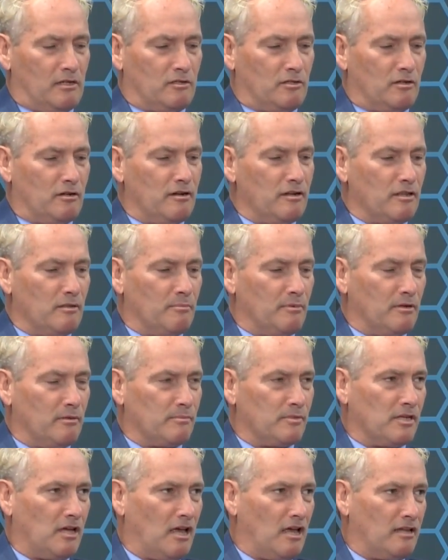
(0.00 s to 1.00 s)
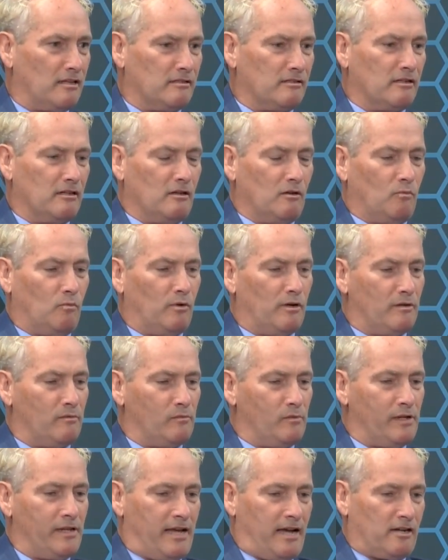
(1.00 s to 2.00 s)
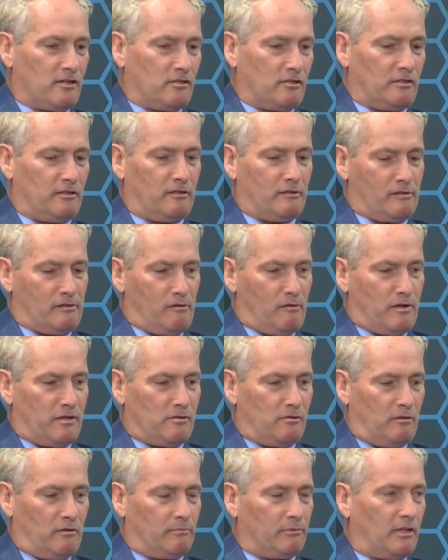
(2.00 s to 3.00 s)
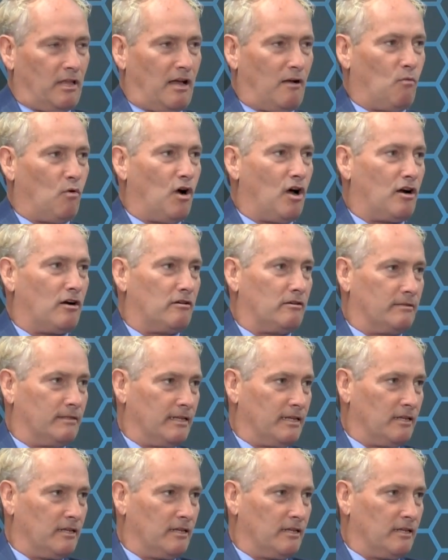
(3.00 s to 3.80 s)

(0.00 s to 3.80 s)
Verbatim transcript: turning the pumps on when we actually are going to apply water,